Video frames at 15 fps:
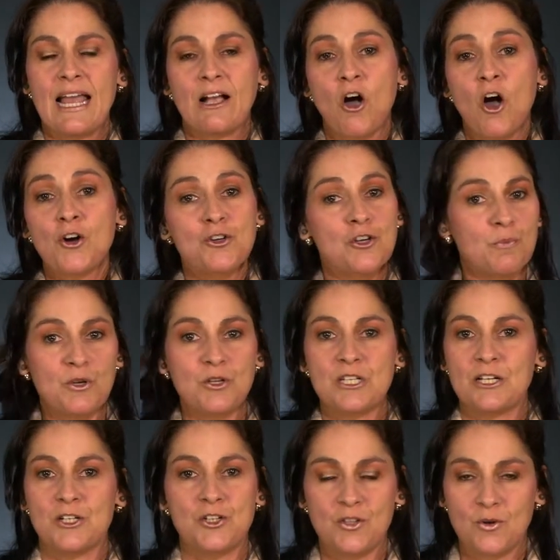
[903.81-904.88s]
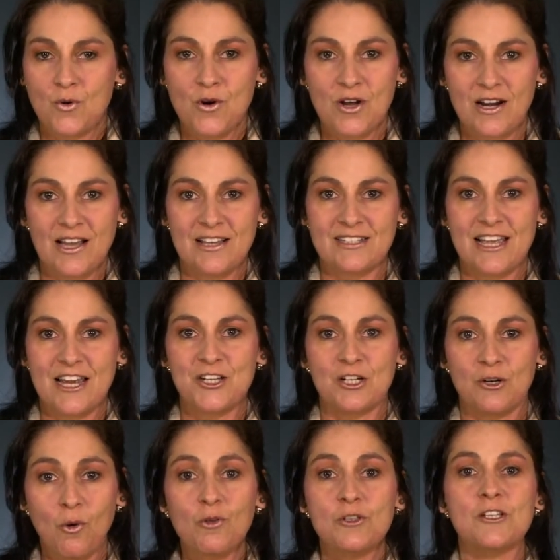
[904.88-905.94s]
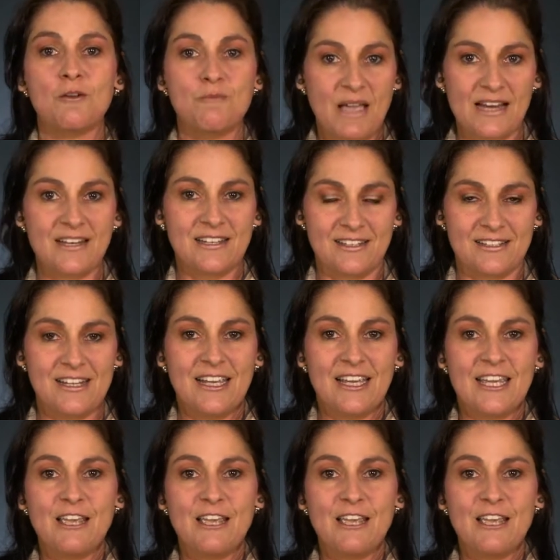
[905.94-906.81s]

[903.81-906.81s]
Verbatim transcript: contributing to the organization also matters,